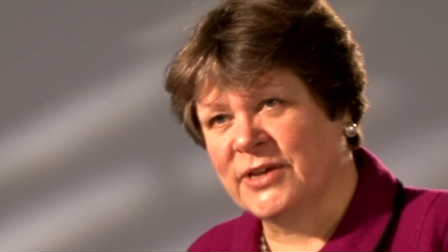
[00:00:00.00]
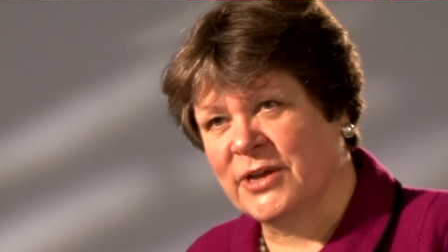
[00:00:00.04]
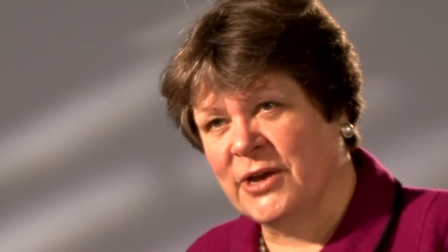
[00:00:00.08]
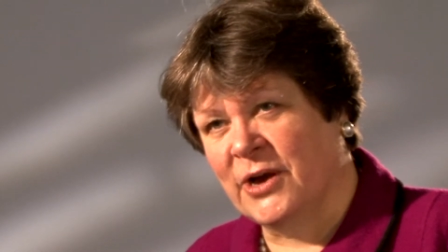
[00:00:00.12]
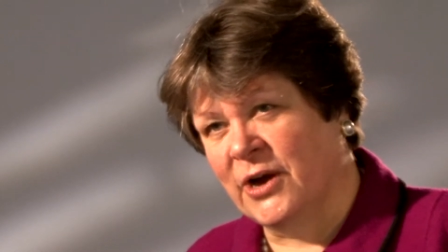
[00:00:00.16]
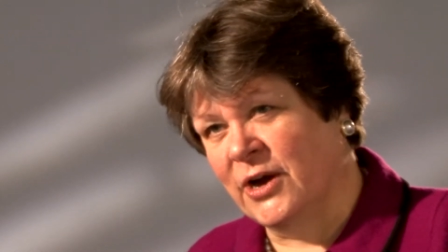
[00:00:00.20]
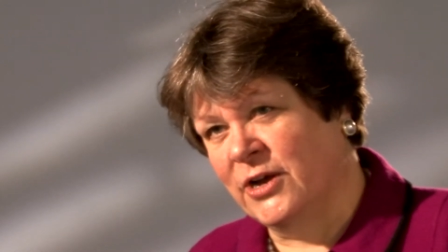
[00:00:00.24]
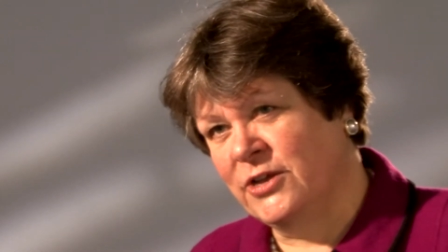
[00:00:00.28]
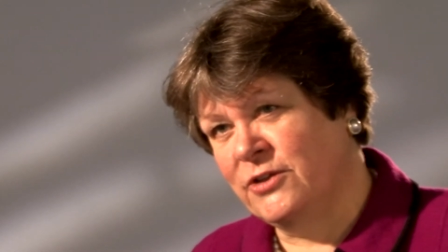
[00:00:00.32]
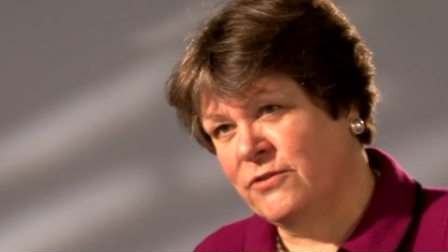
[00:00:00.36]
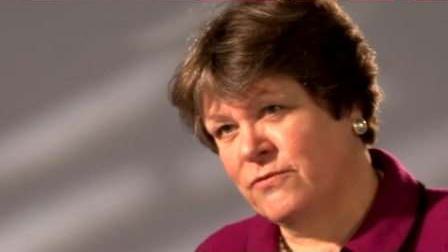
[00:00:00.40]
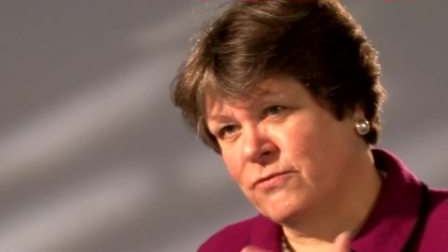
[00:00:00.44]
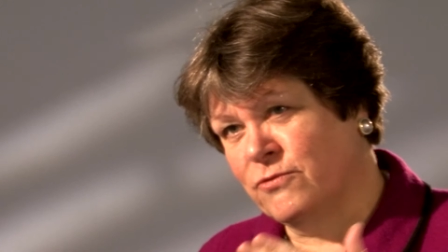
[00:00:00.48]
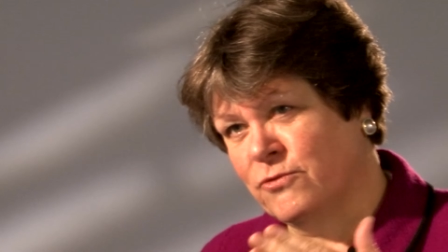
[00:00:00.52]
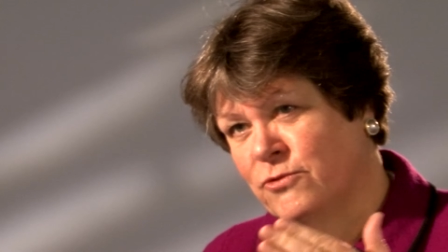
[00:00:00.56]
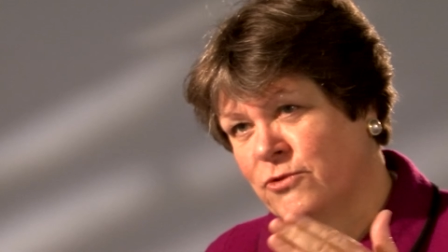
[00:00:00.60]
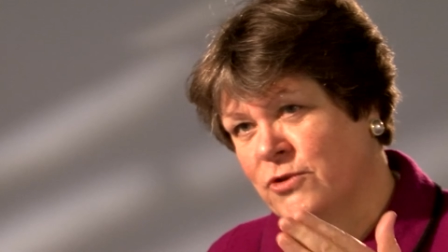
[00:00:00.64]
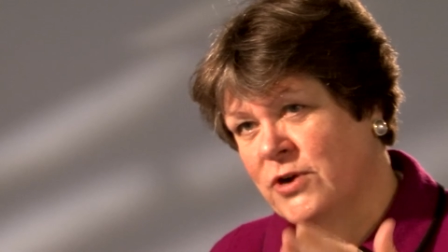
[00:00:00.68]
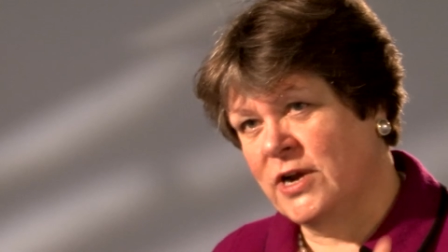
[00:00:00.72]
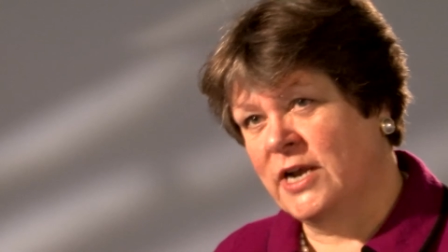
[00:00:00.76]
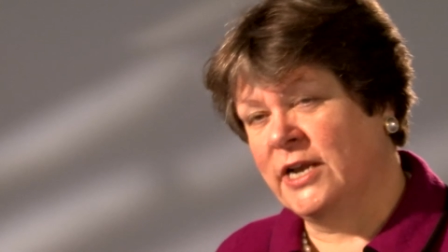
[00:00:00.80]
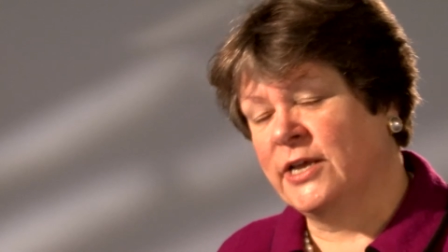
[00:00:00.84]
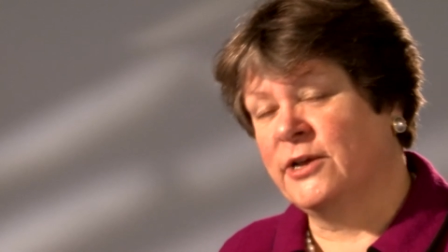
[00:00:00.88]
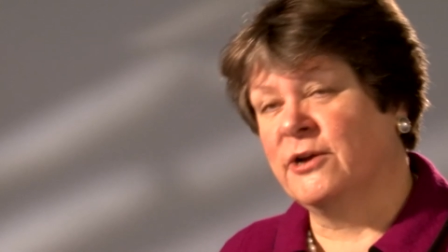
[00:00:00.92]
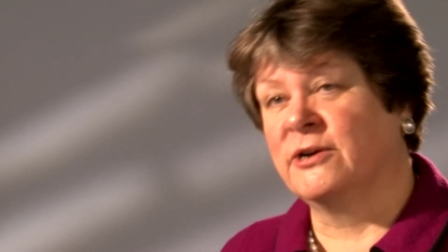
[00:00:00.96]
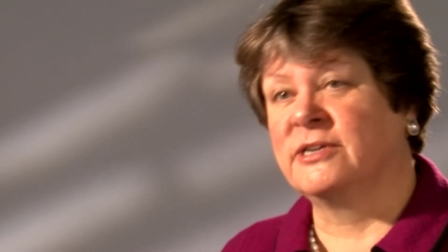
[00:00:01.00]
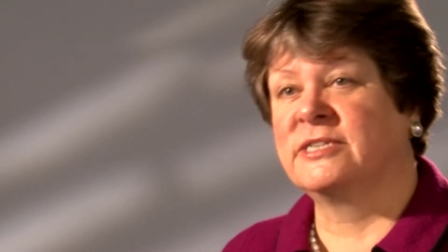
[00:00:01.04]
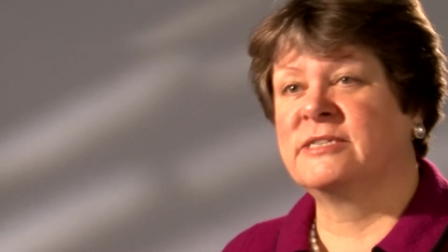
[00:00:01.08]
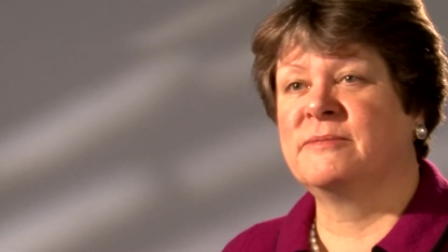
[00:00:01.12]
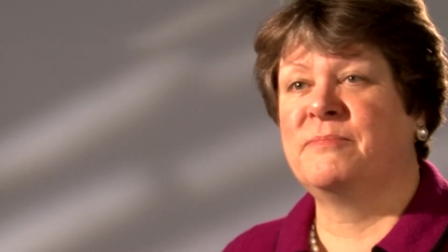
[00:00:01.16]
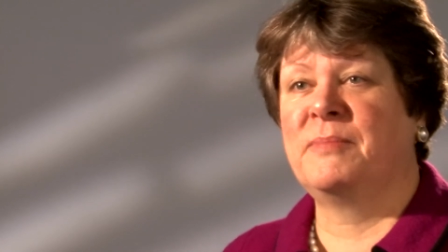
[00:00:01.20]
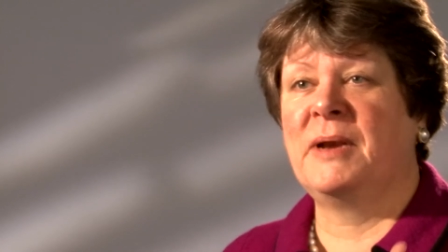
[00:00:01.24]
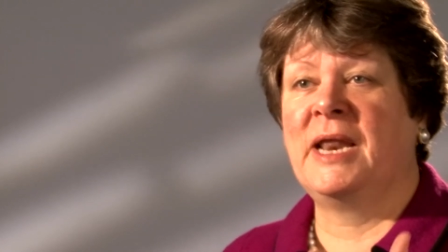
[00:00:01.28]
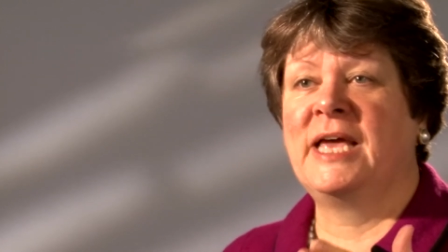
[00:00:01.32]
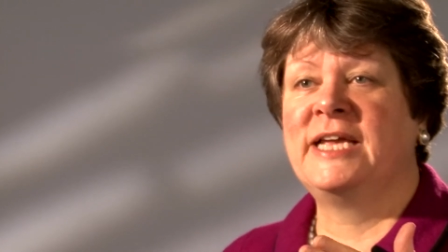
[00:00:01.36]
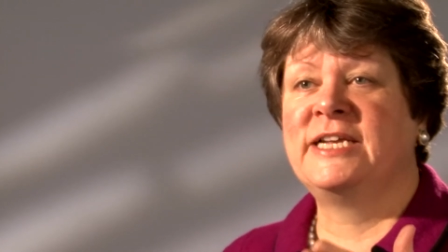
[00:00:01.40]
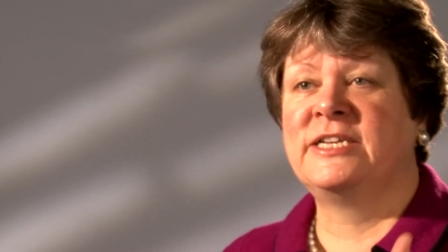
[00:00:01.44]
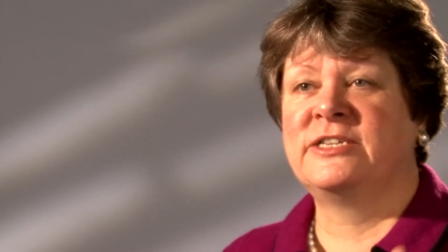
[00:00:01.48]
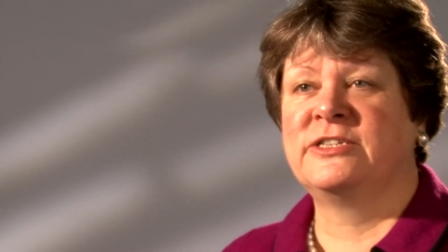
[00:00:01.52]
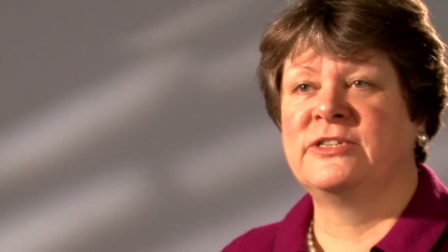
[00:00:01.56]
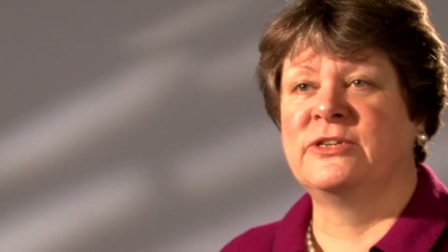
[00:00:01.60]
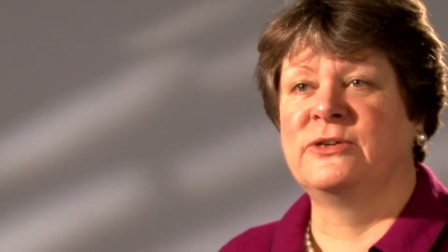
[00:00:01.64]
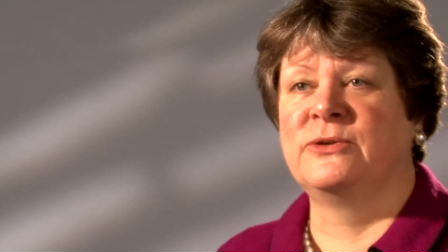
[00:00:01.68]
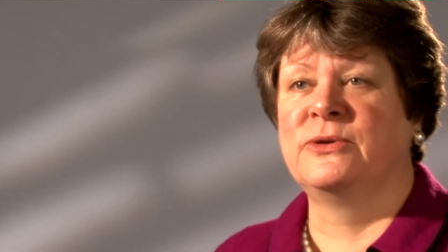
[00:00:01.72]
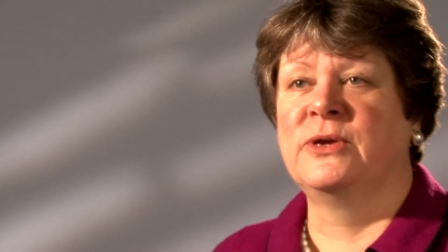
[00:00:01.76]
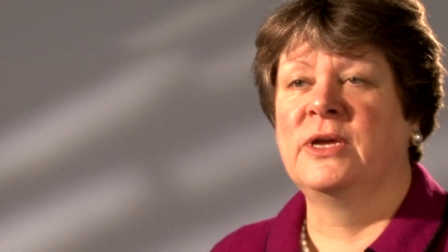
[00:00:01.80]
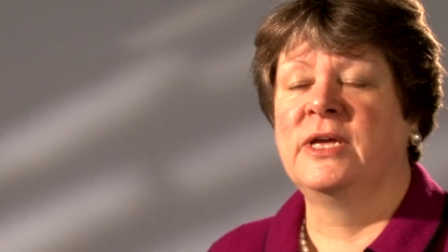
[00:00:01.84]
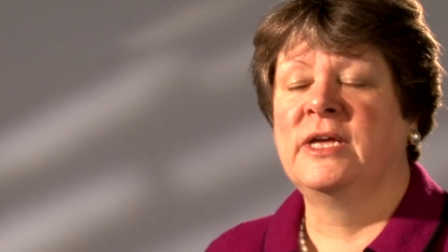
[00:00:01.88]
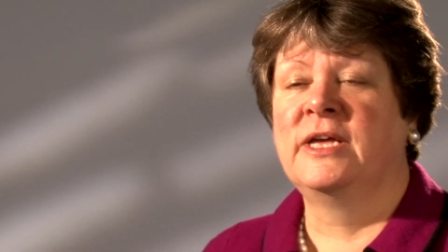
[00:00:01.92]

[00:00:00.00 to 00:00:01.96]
car. You've really got to play to